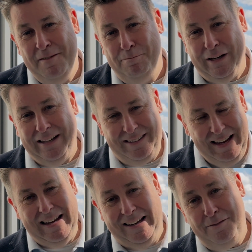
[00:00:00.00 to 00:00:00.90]
but it
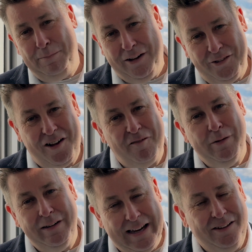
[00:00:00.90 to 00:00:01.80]
did, because
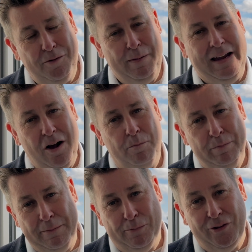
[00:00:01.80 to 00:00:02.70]
government needs to be on
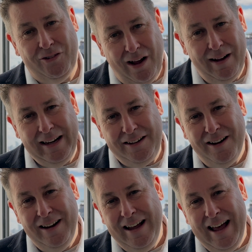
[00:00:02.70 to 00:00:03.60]
people's side
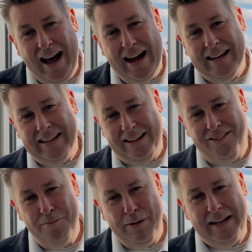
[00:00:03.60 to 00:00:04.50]
and it needs
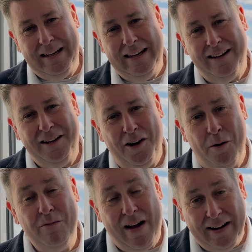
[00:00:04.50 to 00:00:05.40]
to be, you
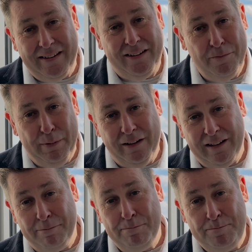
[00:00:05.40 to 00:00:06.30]
know, fighting to build
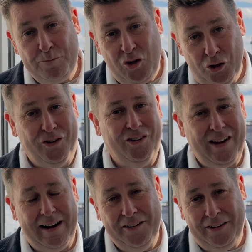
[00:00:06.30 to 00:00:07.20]
a good
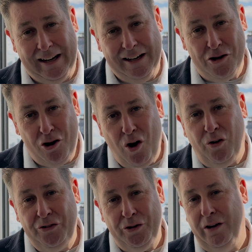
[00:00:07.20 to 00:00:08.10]
society, and you
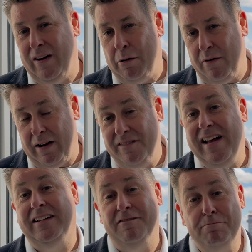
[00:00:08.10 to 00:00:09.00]
can't do that without
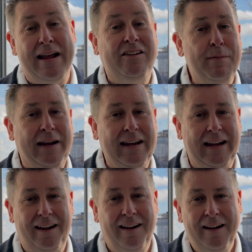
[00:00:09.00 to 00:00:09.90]
effective placemaking,